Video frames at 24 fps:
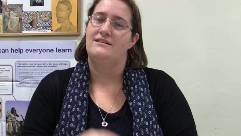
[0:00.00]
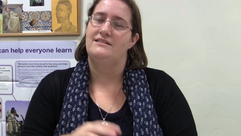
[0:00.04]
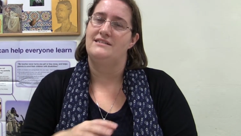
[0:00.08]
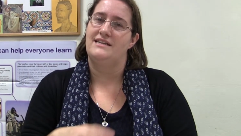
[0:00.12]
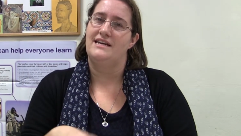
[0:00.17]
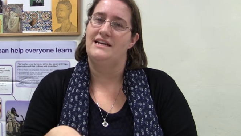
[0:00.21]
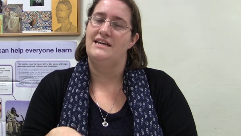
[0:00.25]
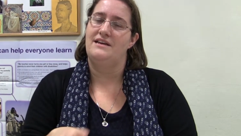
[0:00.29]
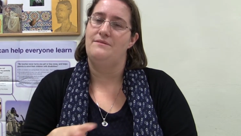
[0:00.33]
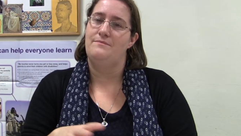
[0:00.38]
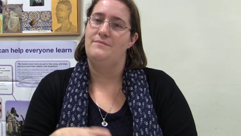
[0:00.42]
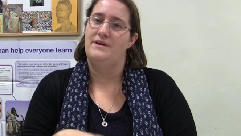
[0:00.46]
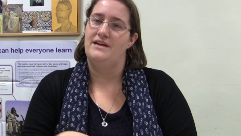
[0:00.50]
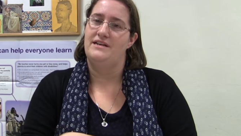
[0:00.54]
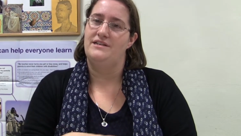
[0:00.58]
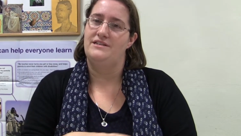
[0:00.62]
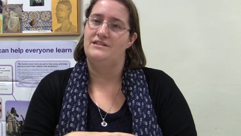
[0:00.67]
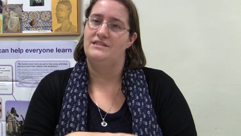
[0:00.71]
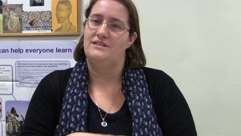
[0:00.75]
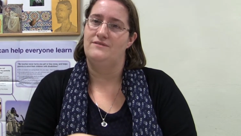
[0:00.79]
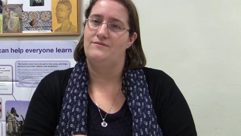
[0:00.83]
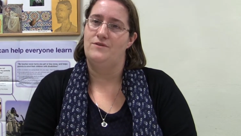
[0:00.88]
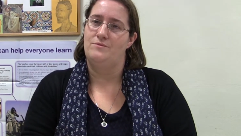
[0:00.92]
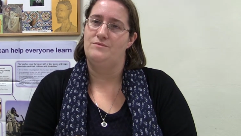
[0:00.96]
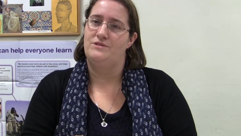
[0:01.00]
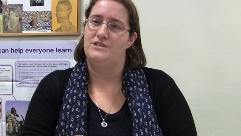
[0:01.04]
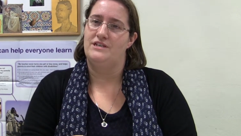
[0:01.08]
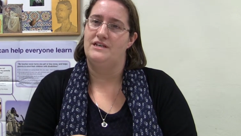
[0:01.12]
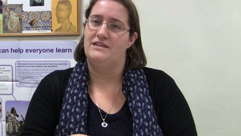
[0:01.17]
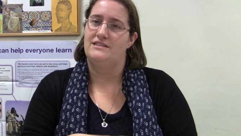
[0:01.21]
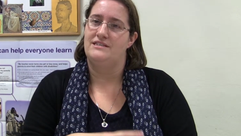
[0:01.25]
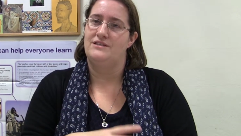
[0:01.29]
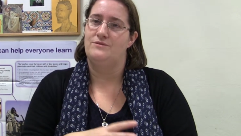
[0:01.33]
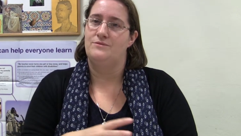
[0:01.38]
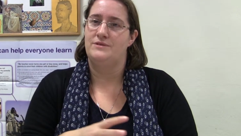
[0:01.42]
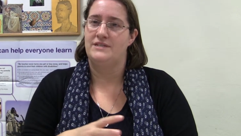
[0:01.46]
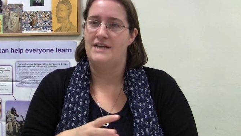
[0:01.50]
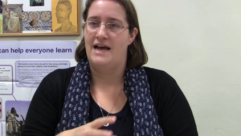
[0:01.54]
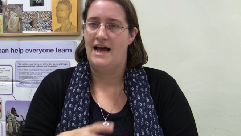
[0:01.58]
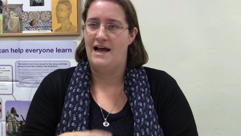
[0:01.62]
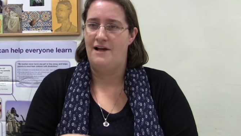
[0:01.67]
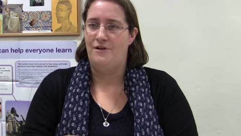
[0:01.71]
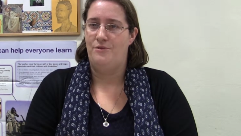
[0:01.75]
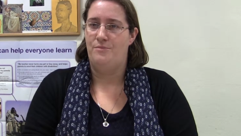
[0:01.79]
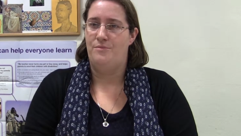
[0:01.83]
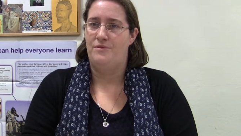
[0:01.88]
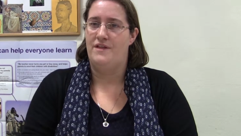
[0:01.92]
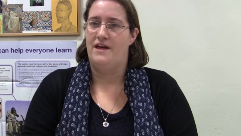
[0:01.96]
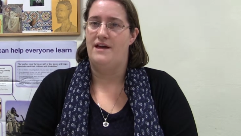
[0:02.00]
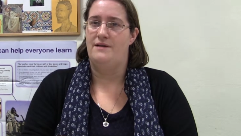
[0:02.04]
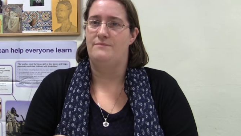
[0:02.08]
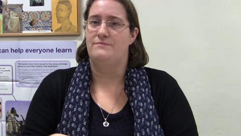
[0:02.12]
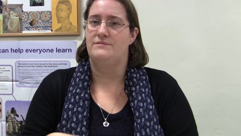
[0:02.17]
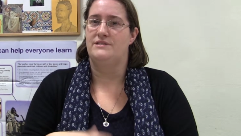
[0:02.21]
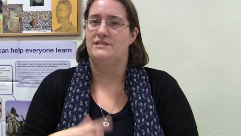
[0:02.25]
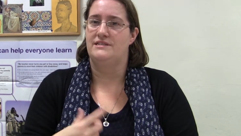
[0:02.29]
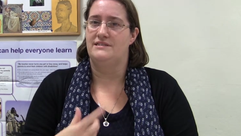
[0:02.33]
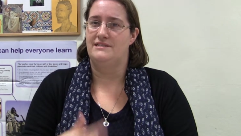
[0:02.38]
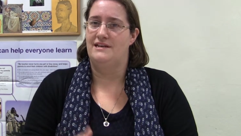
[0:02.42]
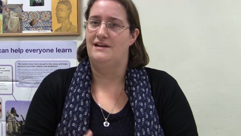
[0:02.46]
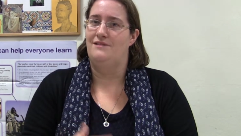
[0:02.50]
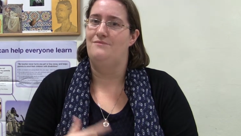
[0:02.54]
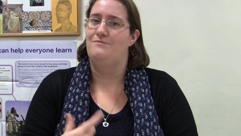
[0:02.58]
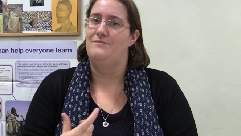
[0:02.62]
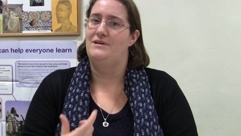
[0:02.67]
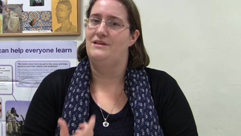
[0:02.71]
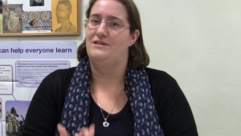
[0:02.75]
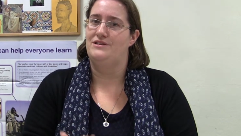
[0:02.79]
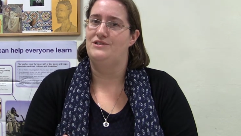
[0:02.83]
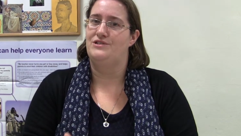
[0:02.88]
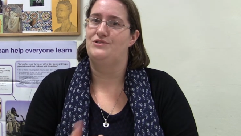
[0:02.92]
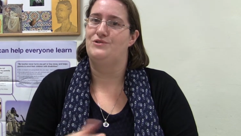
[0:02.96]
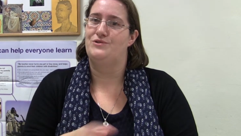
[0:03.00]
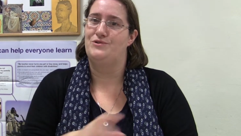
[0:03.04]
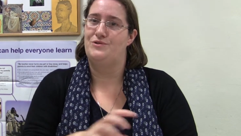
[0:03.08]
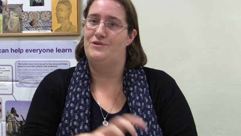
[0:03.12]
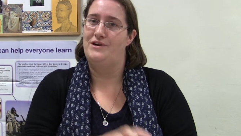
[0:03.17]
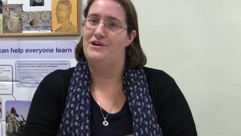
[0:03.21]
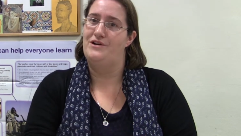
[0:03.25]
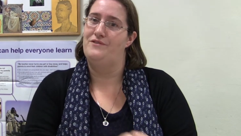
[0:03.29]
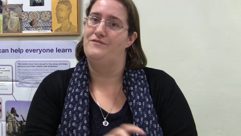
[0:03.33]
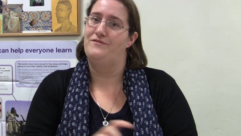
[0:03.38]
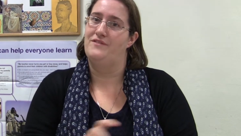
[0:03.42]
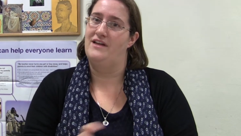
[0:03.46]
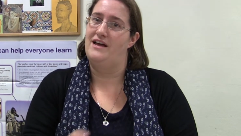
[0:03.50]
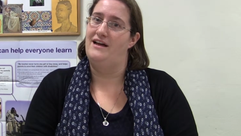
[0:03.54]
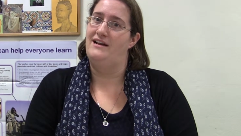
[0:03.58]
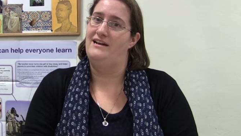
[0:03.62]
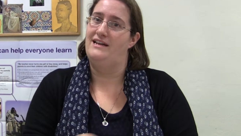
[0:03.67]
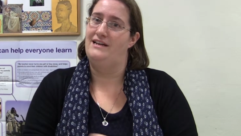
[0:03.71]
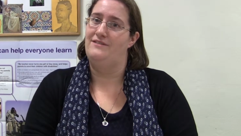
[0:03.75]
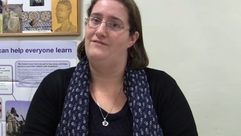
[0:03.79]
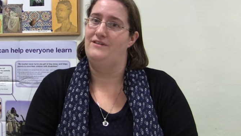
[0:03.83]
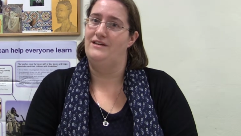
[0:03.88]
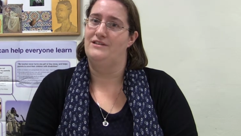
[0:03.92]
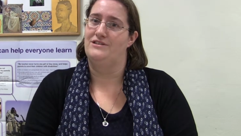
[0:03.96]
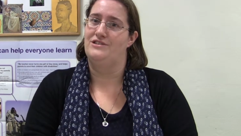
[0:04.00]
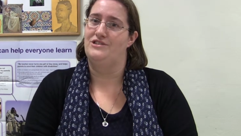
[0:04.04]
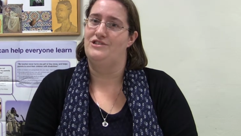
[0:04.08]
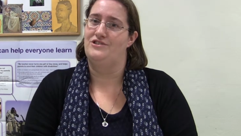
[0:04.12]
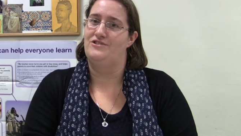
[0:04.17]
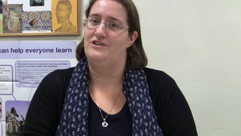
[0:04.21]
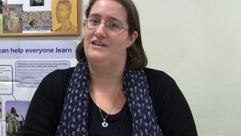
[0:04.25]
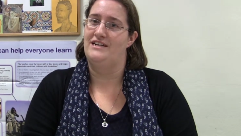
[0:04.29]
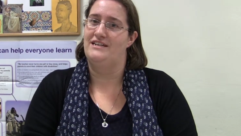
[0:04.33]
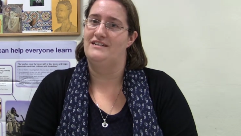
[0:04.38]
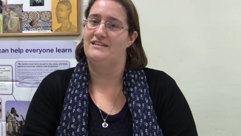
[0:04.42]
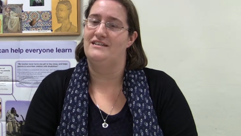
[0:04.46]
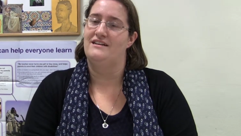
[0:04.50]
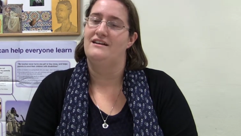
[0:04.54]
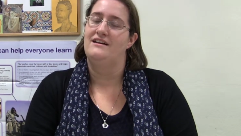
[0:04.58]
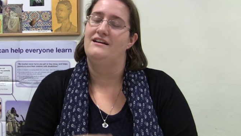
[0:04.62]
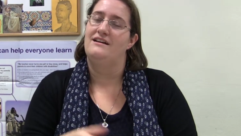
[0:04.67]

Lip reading: taking pictures of objects that would help them to tell me the story of their leaving the street.